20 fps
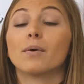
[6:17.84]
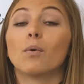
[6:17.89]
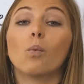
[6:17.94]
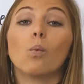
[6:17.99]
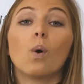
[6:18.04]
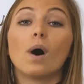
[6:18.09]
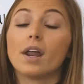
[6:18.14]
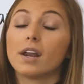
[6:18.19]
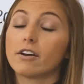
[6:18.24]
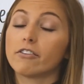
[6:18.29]

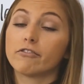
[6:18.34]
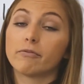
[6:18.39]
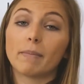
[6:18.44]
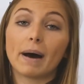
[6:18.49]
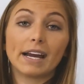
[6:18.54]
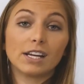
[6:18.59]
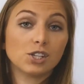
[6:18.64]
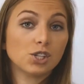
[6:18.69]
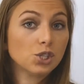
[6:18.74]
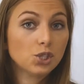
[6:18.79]
One of
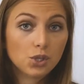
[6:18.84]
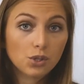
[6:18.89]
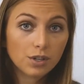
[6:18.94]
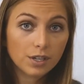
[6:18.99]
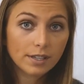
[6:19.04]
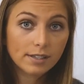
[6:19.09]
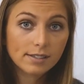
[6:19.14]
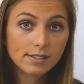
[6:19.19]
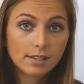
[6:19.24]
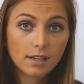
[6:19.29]
my
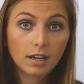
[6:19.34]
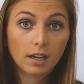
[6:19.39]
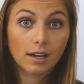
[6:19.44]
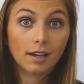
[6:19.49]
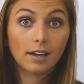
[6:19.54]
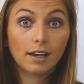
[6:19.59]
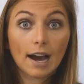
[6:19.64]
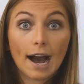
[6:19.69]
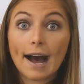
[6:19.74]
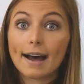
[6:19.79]
students
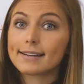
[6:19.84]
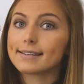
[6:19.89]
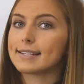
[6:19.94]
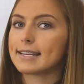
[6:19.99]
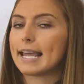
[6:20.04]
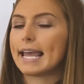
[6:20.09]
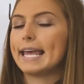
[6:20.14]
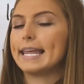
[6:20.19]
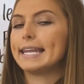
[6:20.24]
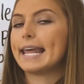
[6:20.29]

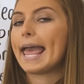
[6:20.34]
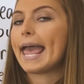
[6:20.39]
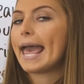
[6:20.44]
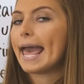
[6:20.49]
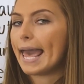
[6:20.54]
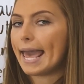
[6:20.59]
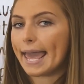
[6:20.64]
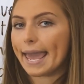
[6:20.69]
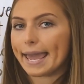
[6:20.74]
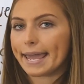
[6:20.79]
got an
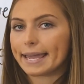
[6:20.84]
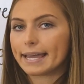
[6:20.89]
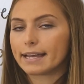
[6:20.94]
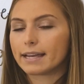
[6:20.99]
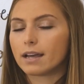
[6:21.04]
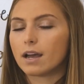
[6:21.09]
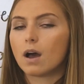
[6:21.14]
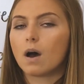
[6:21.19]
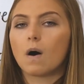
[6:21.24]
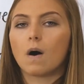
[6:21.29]

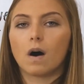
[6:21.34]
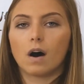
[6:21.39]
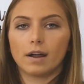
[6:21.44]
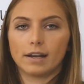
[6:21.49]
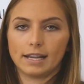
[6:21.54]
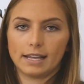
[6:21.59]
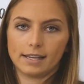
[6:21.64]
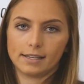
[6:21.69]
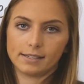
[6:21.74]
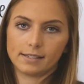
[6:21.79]
A
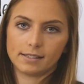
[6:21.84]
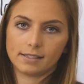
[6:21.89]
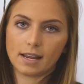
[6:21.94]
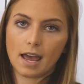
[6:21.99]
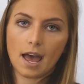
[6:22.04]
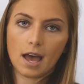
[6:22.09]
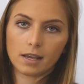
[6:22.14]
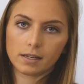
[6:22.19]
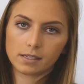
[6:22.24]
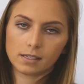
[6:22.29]
on his
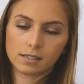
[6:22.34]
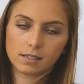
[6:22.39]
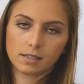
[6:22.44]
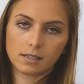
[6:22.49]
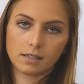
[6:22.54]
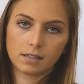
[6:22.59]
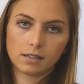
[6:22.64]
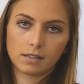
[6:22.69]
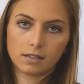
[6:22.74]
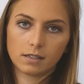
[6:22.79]

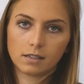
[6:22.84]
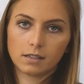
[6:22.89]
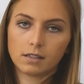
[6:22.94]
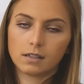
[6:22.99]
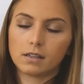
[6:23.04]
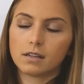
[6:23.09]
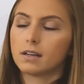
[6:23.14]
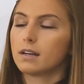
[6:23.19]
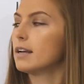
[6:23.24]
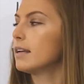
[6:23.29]
test.
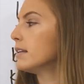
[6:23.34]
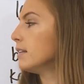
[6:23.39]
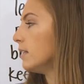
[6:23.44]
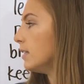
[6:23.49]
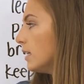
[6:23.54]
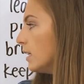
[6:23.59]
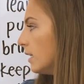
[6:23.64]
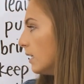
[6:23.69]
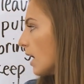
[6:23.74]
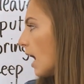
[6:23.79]

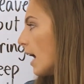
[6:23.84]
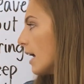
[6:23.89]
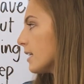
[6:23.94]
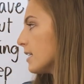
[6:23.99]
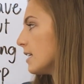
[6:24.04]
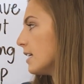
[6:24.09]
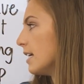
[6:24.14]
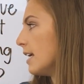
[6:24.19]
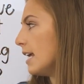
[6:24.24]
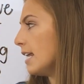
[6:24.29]

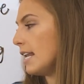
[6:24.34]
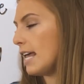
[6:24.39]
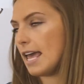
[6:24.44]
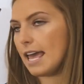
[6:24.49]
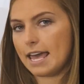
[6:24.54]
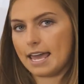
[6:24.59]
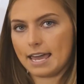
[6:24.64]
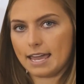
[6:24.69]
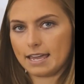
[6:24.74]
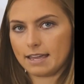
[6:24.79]
Got an
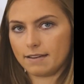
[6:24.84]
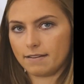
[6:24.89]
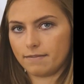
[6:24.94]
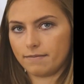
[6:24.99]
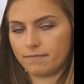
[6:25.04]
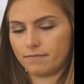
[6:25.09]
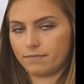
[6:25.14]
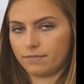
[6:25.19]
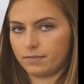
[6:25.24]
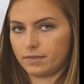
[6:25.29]
A.
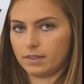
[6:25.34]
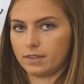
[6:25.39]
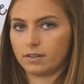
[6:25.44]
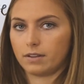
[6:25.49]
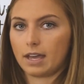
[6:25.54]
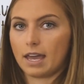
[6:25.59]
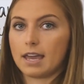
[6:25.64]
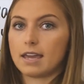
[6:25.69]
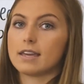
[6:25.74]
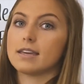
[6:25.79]

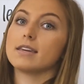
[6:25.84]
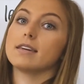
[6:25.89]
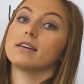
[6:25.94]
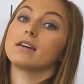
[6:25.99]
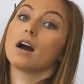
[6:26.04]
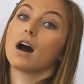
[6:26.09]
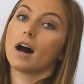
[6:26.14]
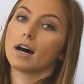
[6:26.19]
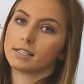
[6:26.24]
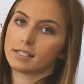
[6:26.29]
Okay, he
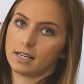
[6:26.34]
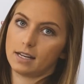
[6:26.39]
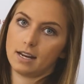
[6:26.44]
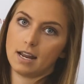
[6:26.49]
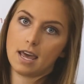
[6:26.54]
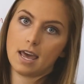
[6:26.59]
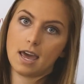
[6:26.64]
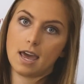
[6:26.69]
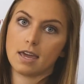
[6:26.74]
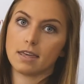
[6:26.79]
got
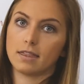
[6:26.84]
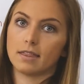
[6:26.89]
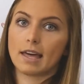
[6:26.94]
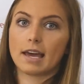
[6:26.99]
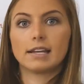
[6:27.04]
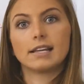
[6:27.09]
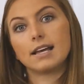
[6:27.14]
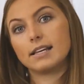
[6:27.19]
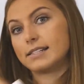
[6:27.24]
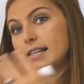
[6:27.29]
an A.
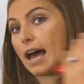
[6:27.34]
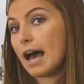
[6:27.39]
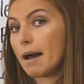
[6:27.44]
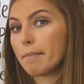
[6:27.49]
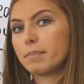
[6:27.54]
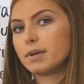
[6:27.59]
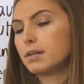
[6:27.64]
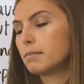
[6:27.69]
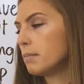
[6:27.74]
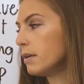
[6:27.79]
That has
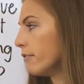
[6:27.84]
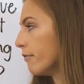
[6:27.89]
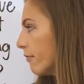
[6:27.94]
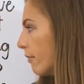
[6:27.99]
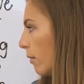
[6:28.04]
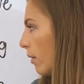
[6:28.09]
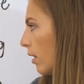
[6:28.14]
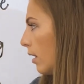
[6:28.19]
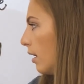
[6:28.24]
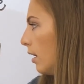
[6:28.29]
happened
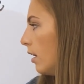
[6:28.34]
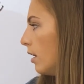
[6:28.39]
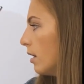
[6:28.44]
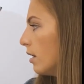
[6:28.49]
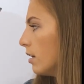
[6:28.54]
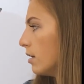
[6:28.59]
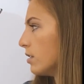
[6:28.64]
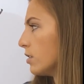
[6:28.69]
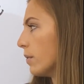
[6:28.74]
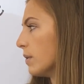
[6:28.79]
before,
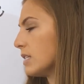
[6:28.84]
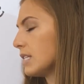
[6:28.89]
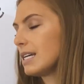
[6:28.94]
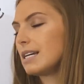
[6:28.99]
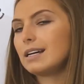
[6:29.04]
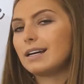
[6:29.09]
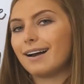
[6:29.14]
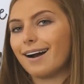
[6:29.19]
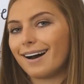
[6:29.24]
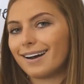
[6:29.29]
so it's
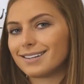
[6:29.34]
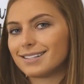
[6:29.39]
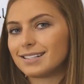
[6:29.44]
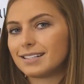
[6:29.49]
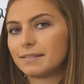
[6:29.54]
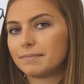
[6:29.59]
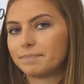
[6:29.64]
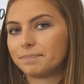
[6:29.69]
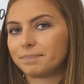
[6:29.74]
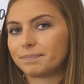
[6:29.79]
got.